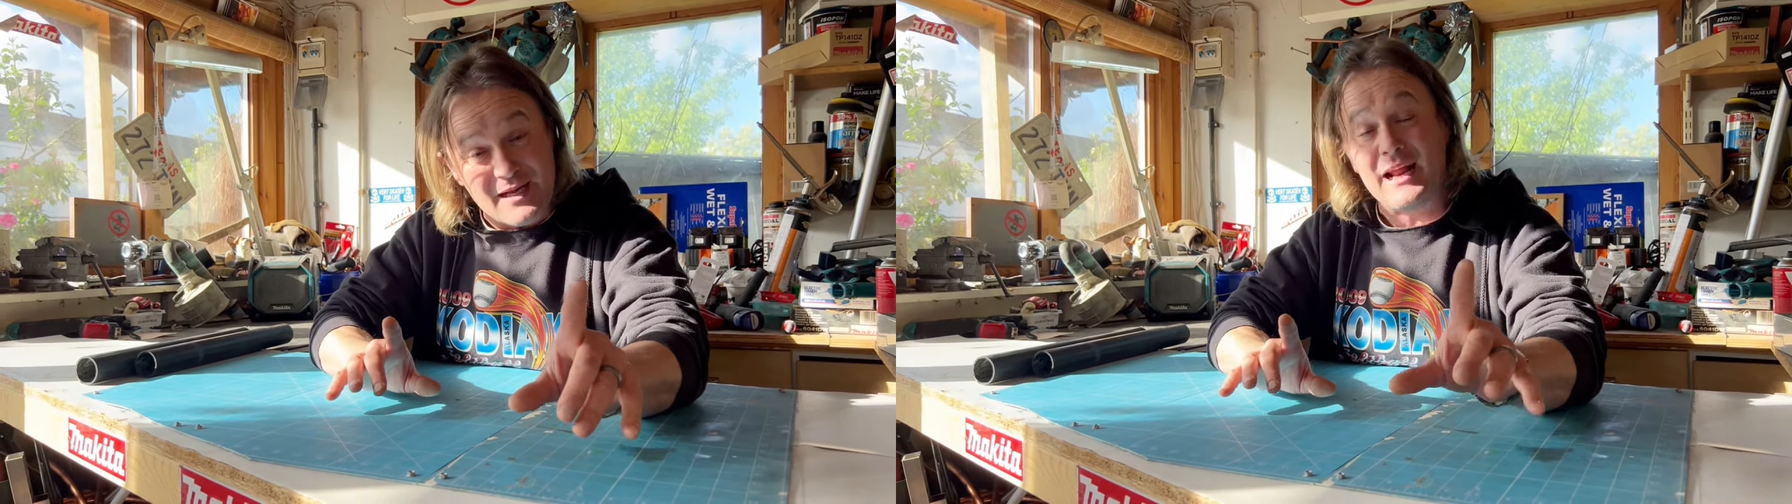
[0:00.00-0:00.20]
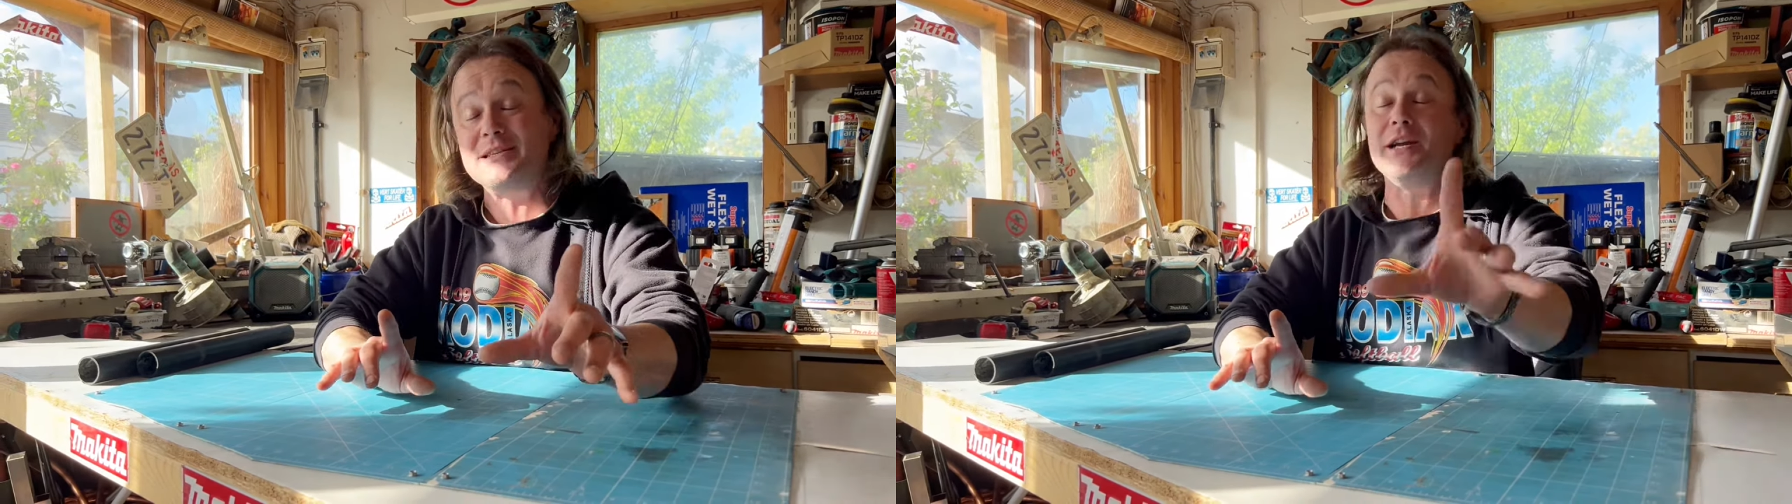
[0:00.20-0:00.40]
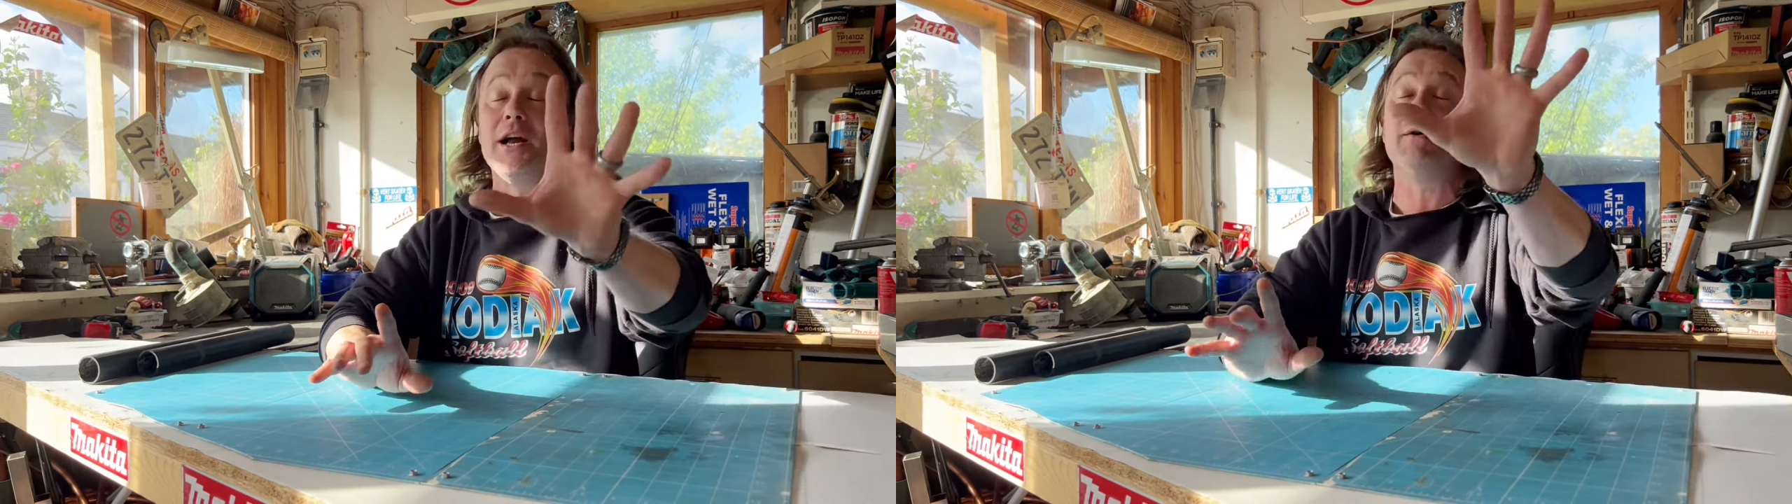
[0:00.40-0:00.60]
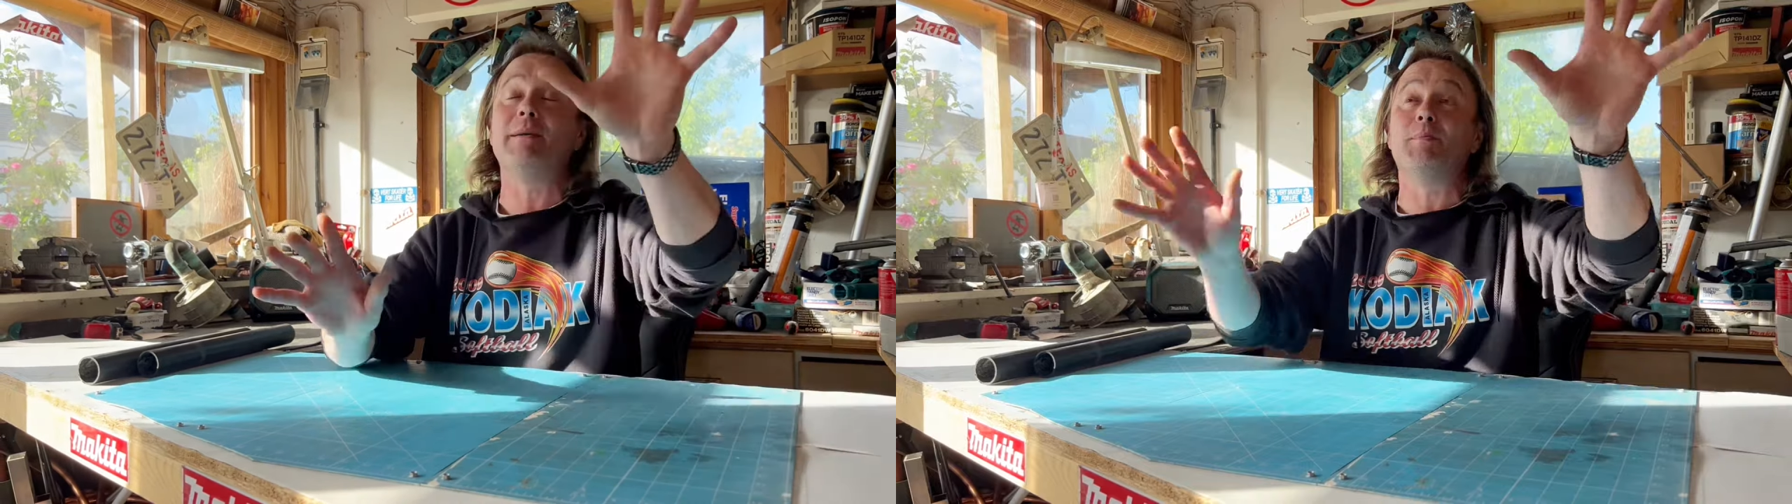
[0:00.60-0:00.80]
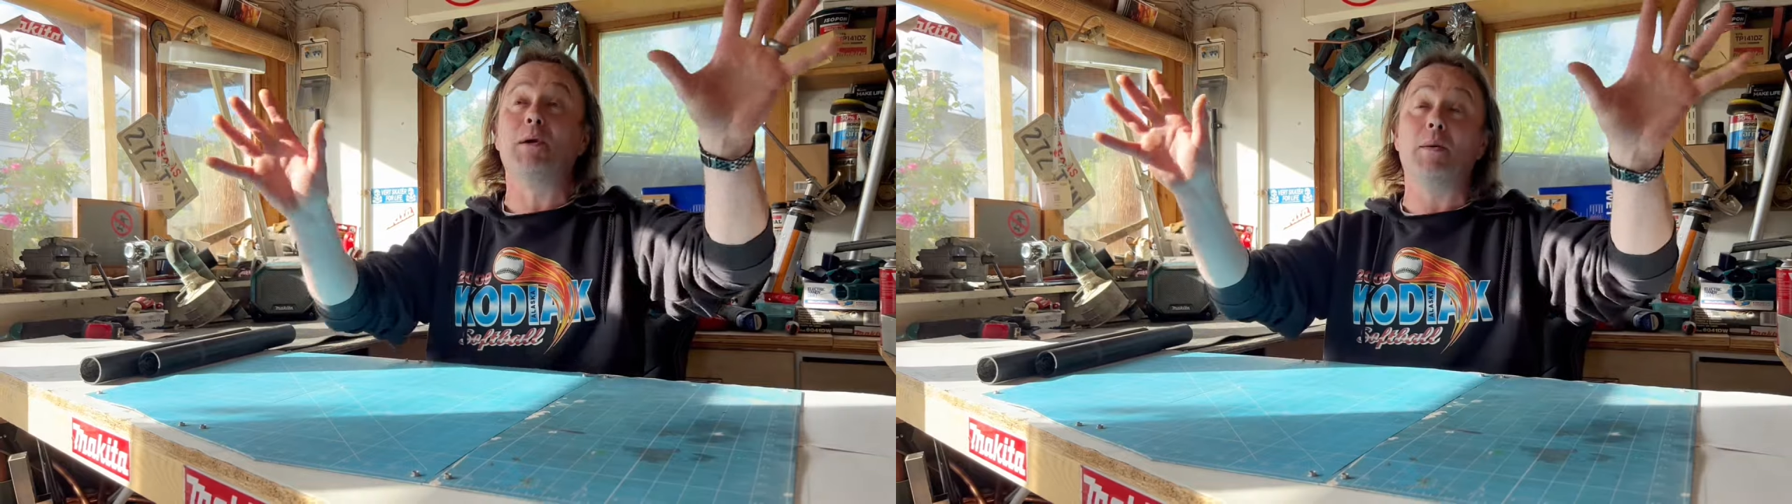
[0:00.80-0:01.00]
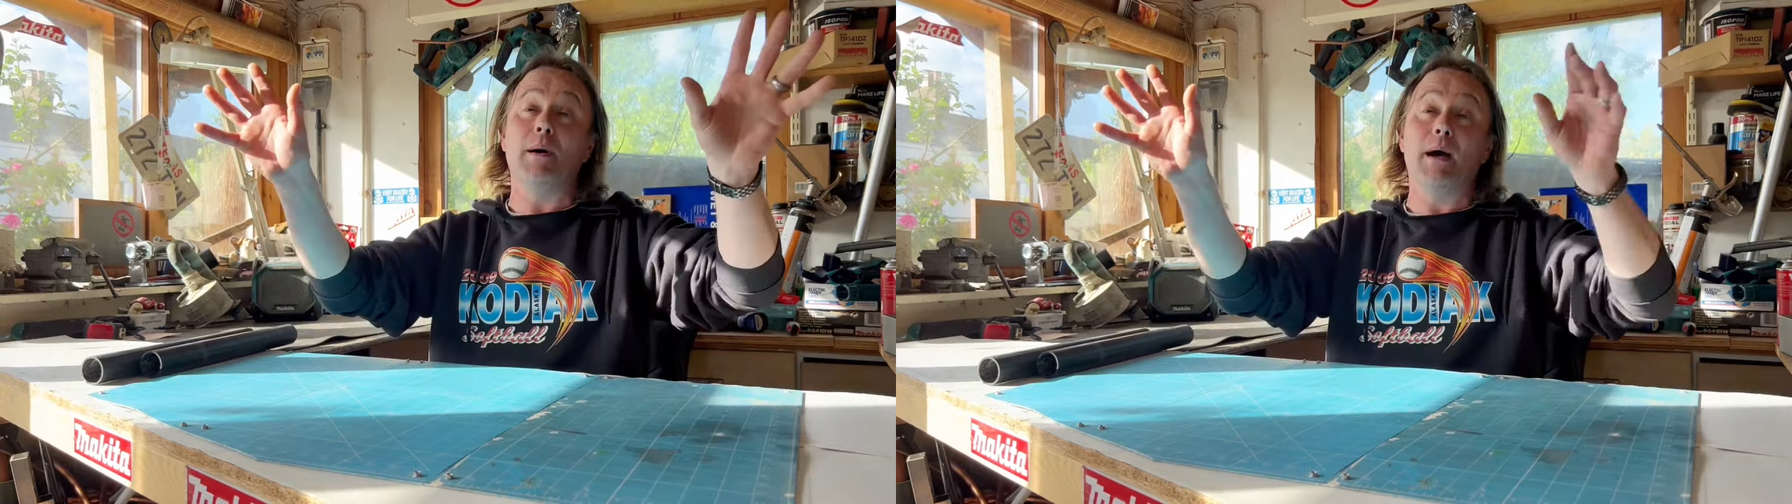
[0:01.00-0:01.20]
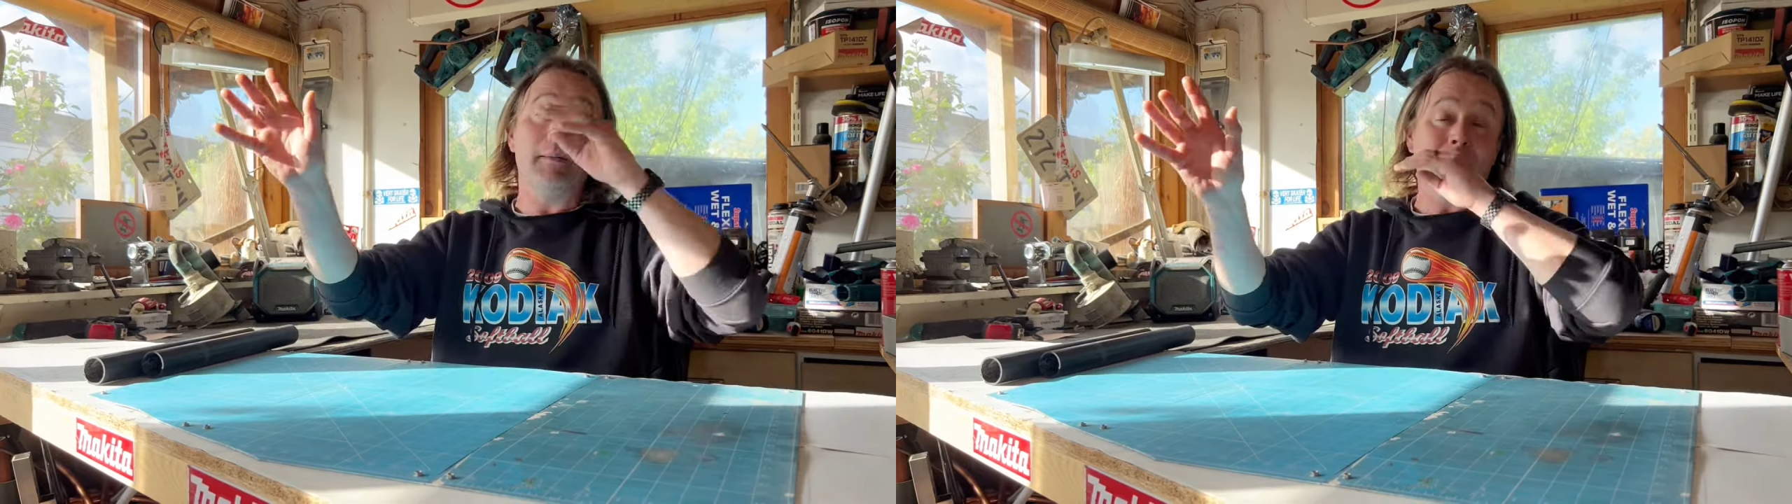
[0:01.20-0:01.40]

Now, as you know, I'm a plumber.